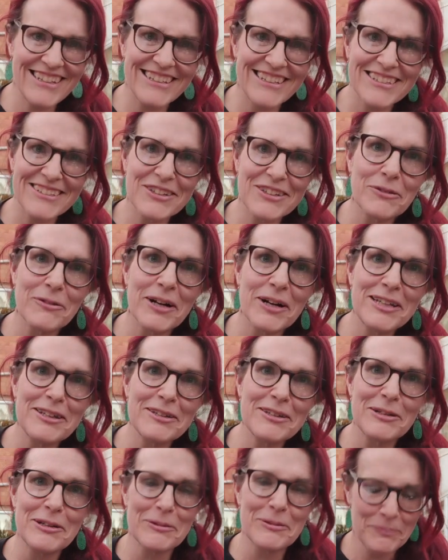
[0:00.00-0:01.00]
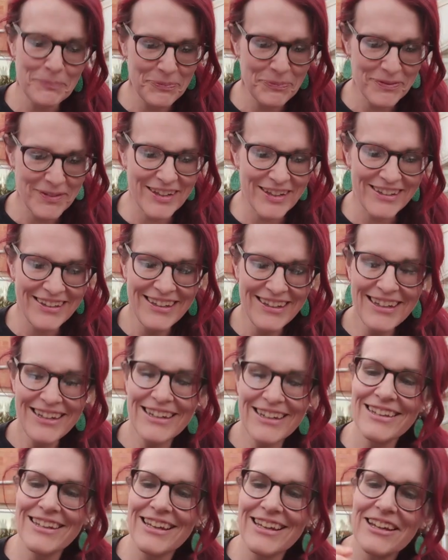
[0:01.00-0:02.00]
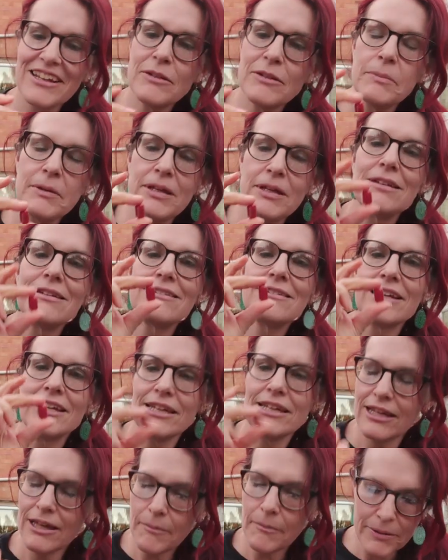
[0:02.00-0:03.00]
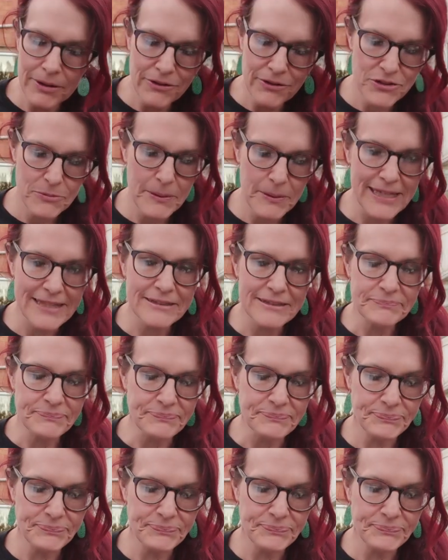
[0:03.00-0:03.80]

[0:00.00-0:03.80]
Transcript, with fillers: it's quite that kind of be taking up a lot of space.